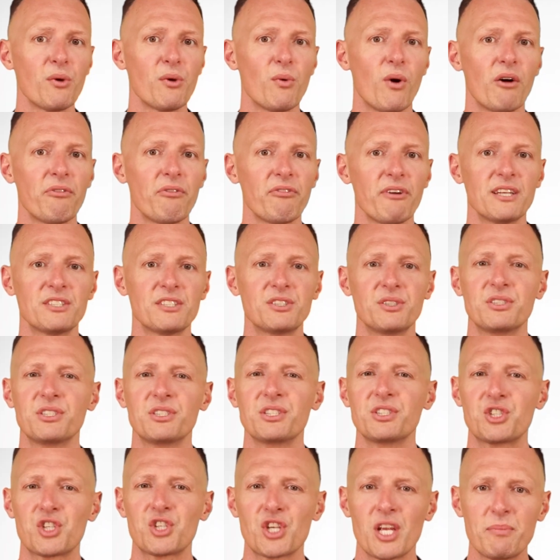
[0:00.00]
you off as
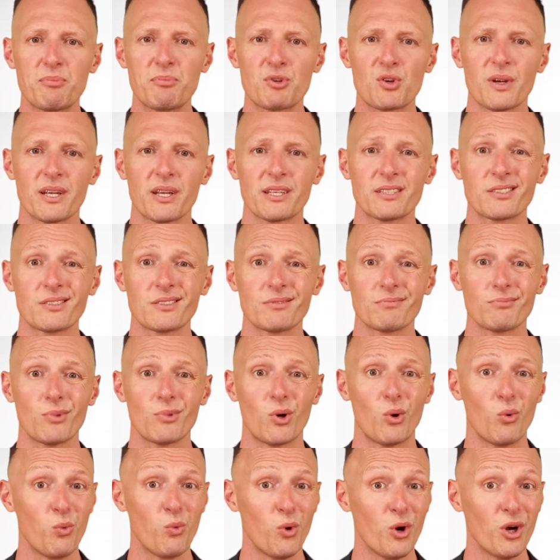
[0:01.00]
using cheap tricks
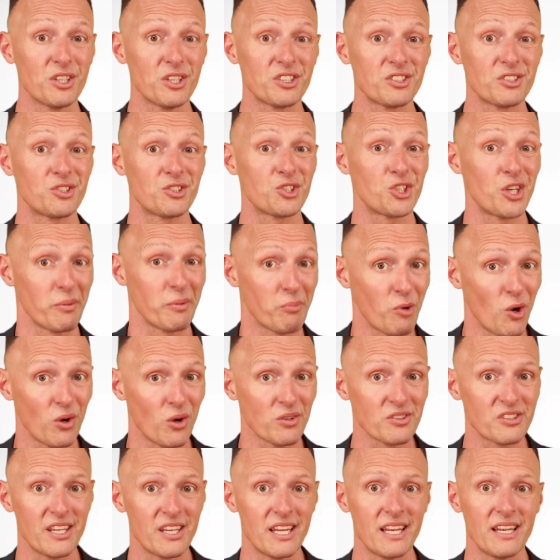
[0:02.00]
or worse, cheap
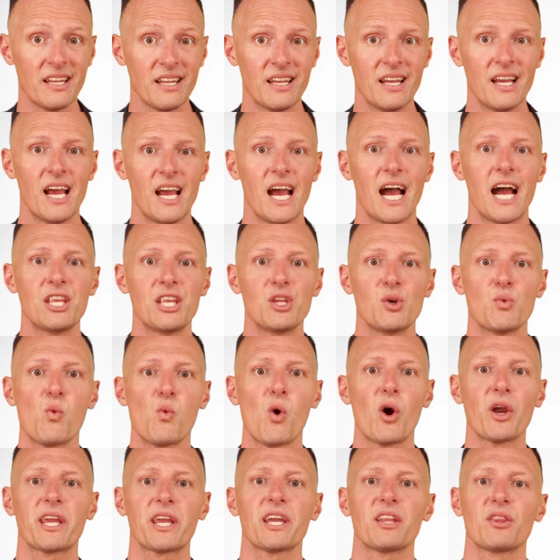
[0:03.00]
content, and you
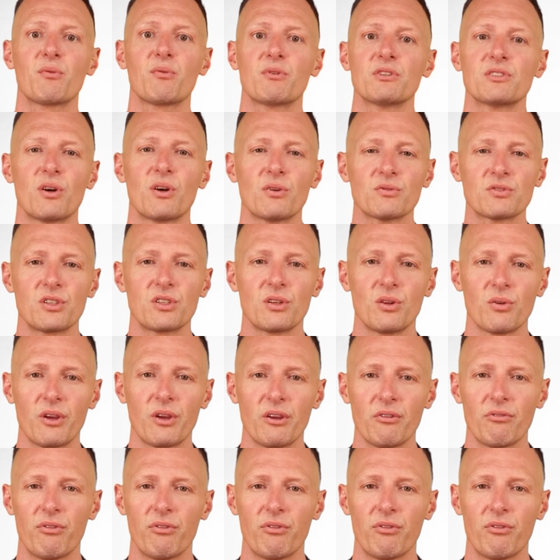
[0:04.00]
won't get the results you're looking